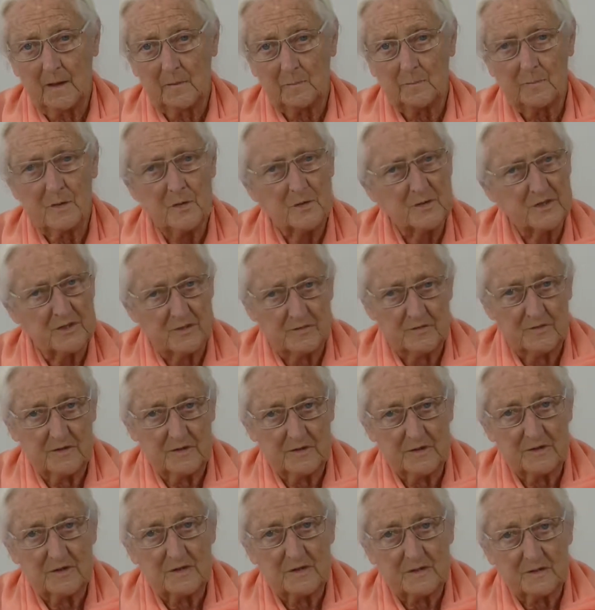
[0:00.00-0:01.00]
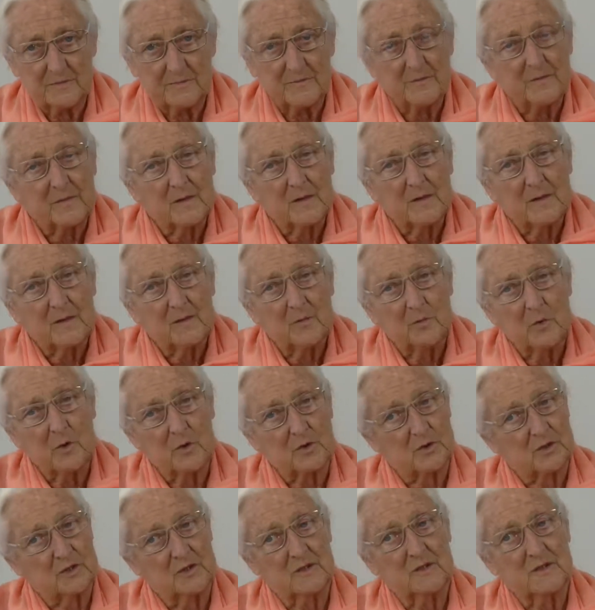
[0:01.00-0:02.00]
Most of us
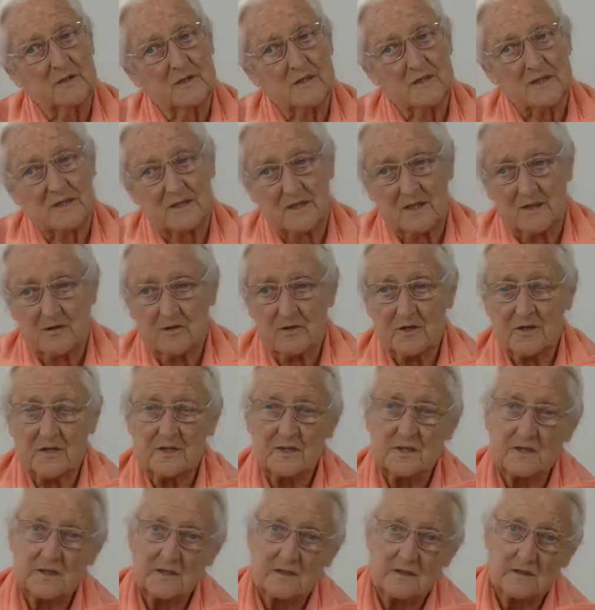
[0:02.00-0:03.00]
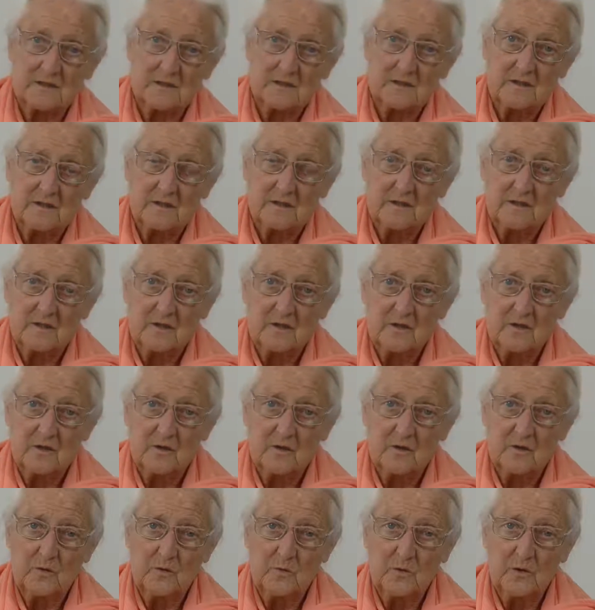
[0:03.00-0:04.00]
watching this series
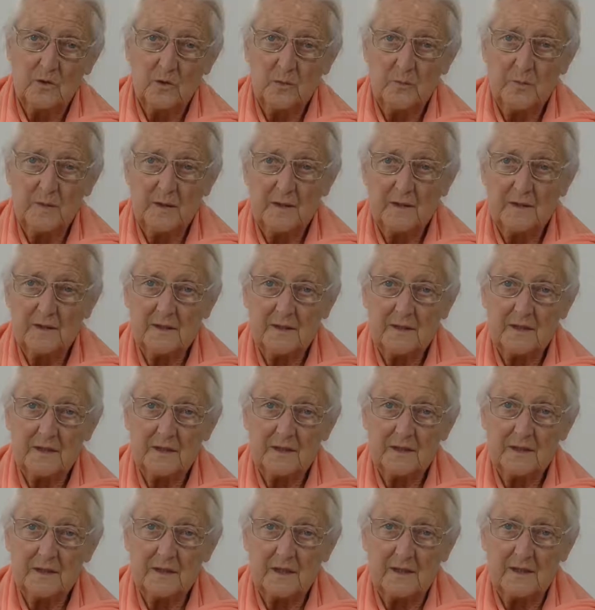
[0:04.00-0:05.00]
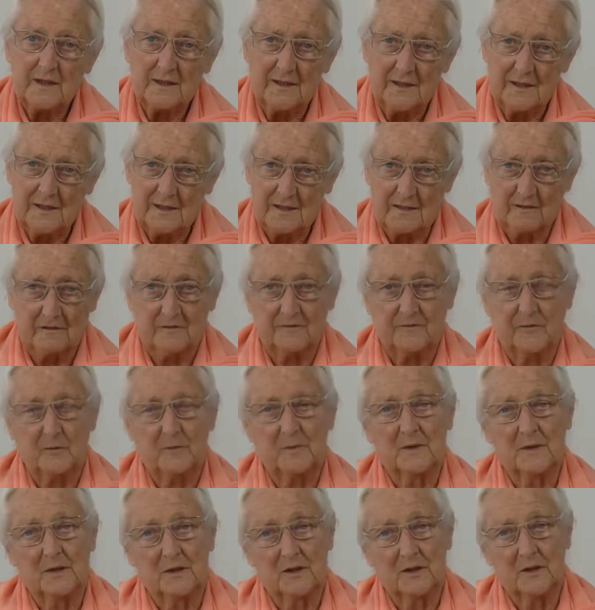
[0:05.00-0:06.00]
will be at least a little
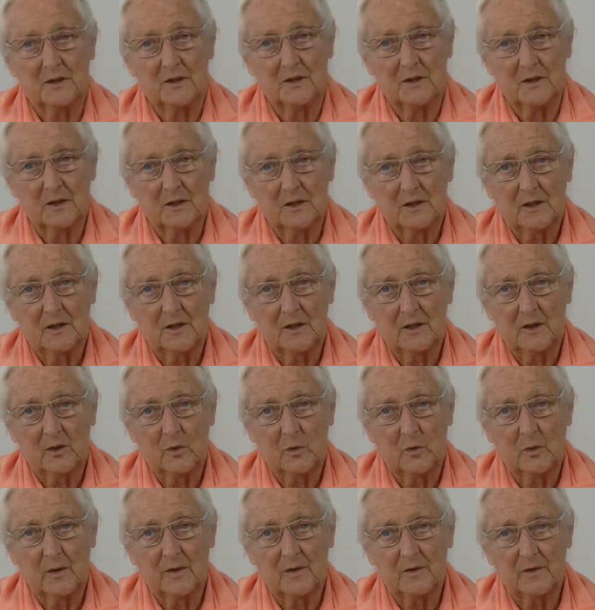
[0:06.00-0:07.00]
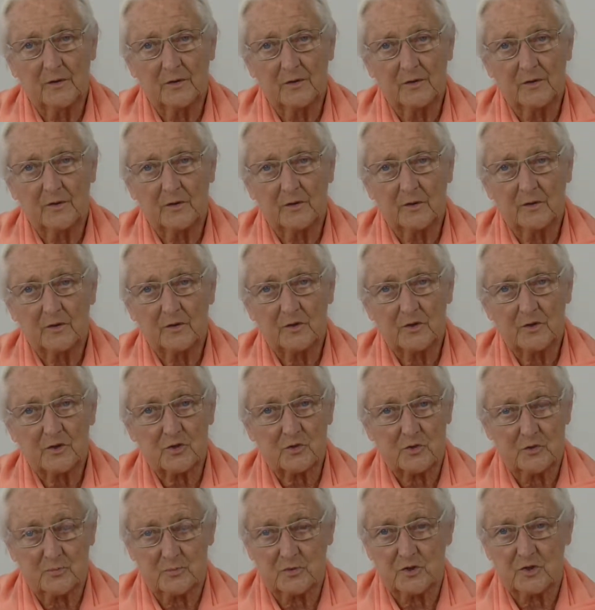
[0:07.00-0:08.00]
familiar with the
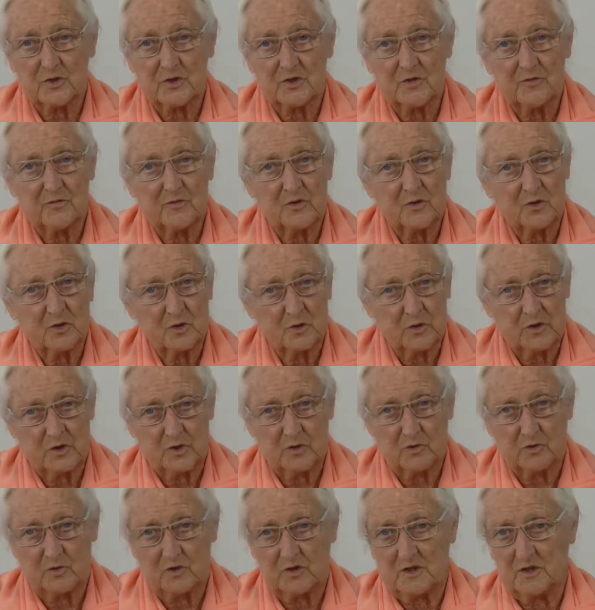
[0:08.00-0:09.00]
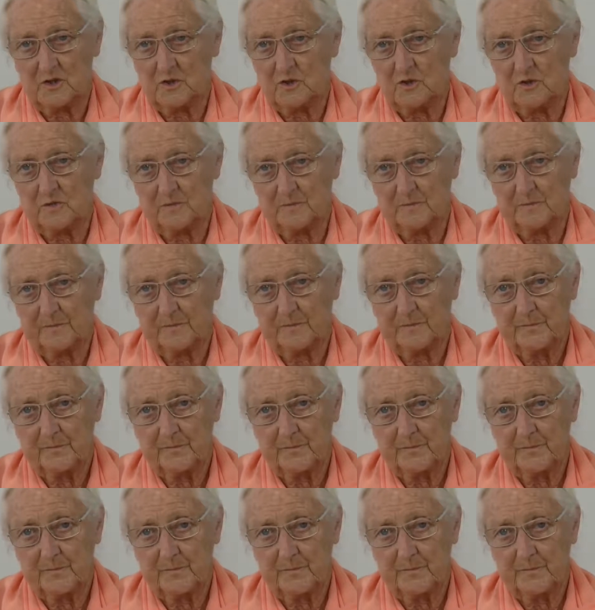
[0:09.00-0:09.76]
scriptures of the Jewish tradition,